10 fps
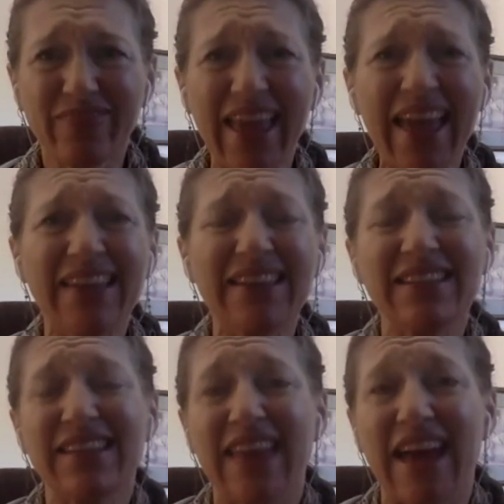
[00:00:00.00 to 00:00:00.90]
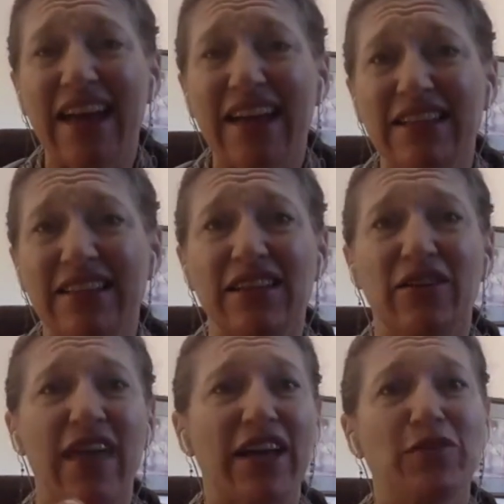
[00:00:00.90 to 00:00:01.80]
and that's you
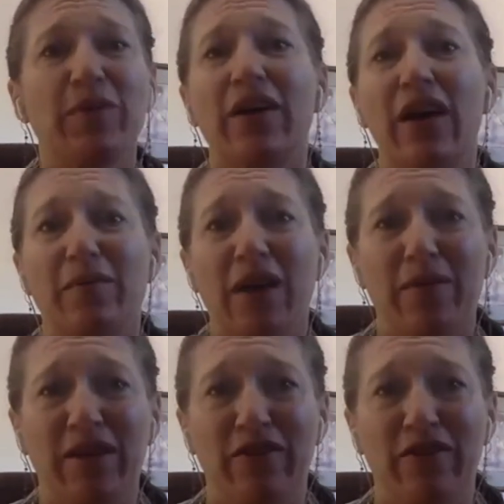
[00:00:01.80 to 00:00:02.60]
know that's where i'm coming